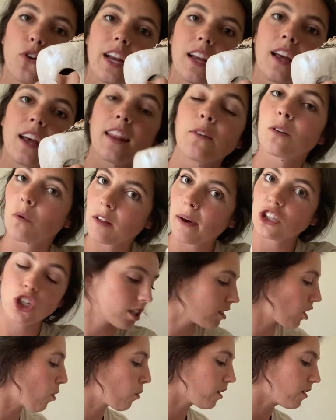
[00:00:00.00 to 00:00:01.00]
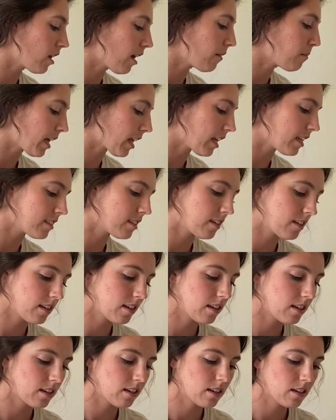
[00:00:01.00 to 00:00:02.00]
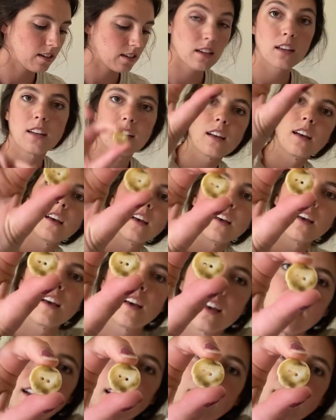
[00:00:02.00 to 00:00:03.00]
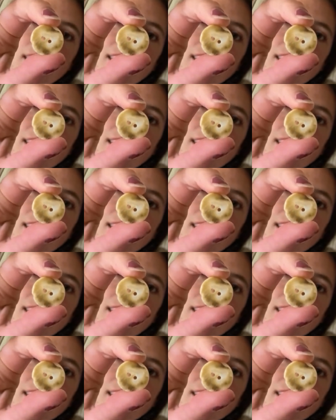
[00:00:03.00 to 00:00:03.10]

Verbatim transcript: hour in classroom visit from an ORF